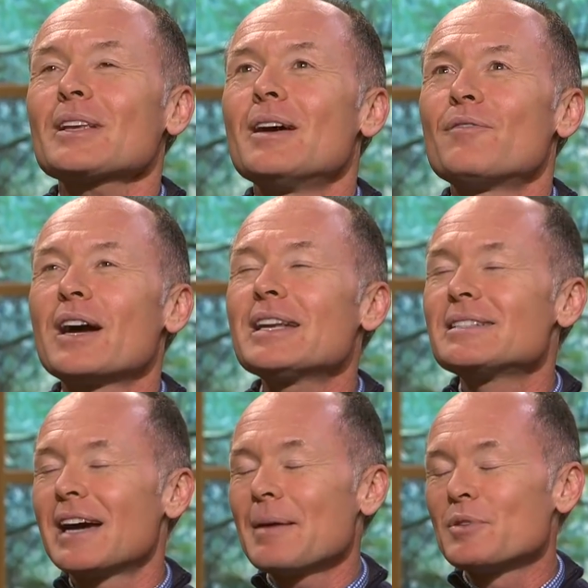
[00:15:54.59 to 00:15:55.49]
uh, finding
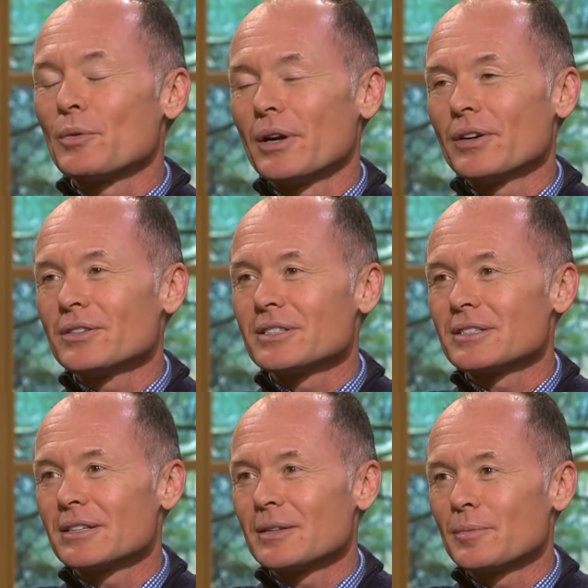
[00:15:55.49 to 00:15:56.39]
time to
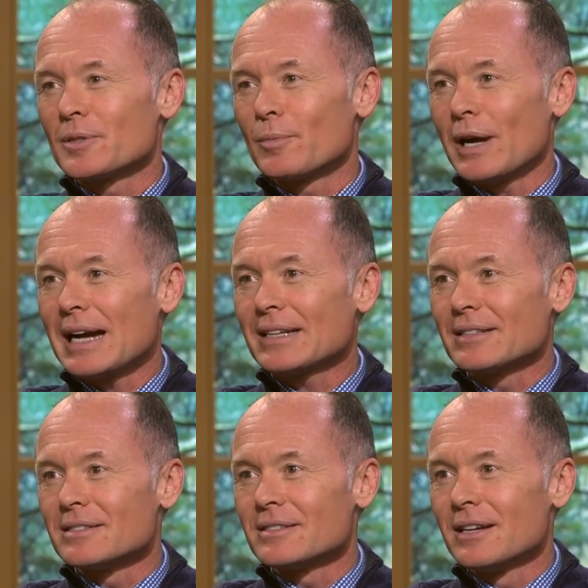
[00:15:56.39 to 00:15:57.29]
rehearse,
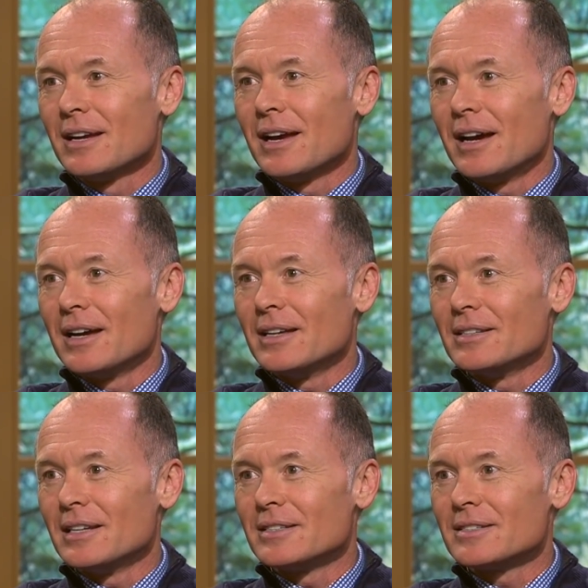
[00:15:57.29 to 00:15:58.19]
practice. Uh,
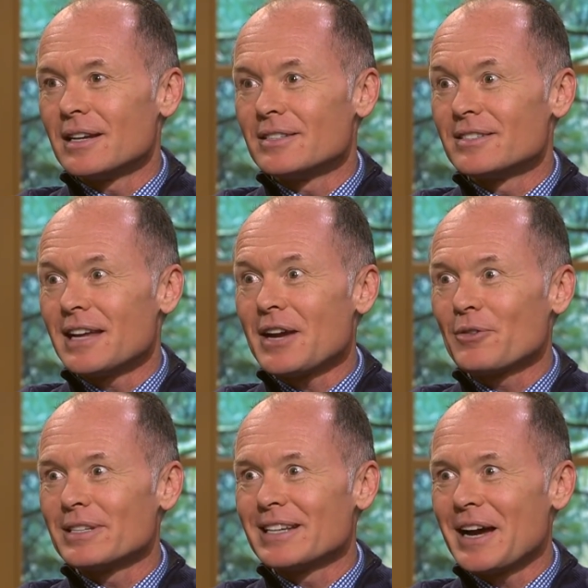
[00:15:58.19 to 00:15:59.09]
it, it's
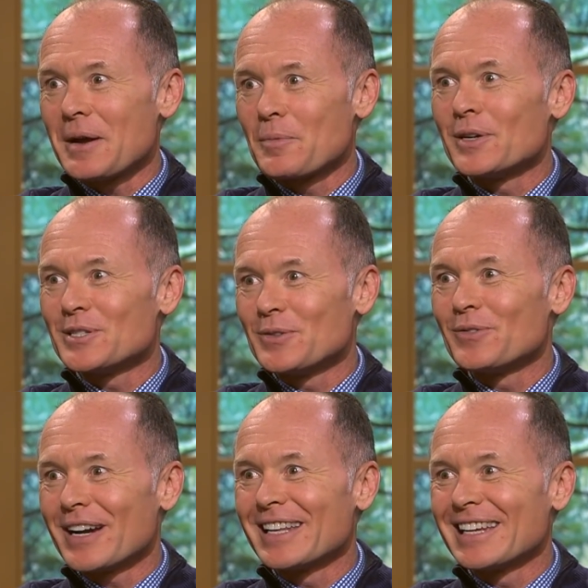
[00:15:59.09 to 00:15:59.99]
sacred time once you
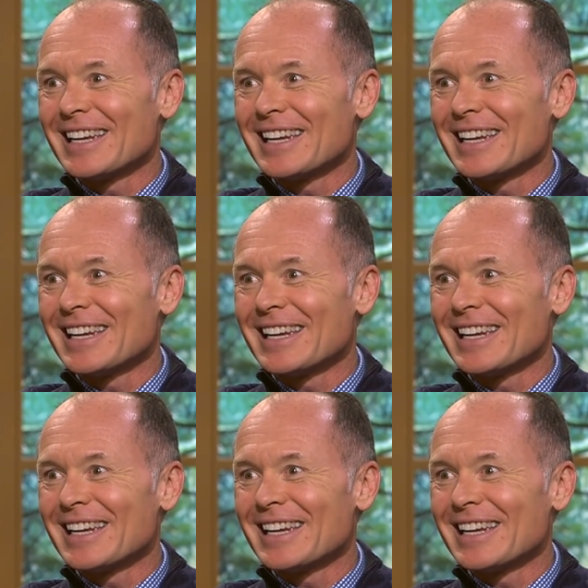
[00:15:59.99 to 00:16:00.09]
finally